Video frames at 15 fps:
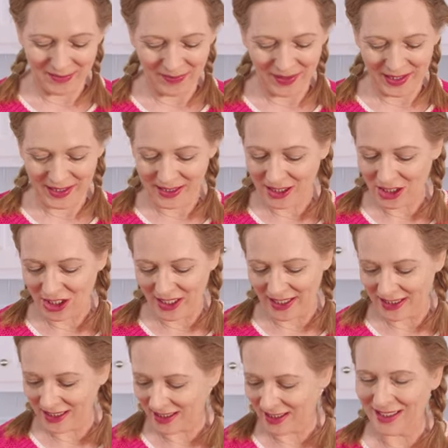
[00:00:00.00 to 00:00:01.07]
there's a
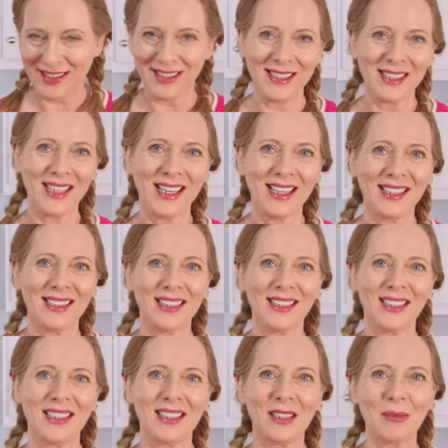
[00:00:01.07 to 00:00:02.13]
chance that these eggs
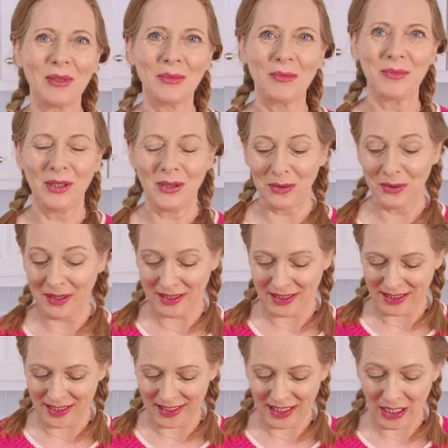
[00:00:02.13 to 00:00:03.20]
are a little bit blue
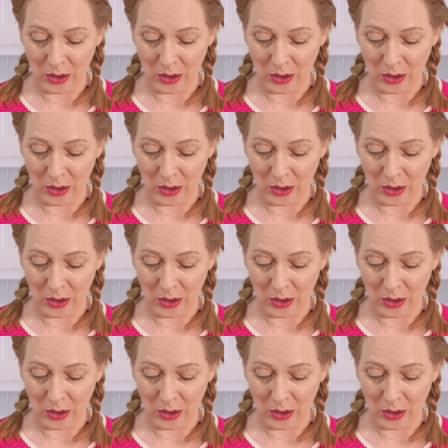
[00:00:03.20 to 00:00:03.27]
inside.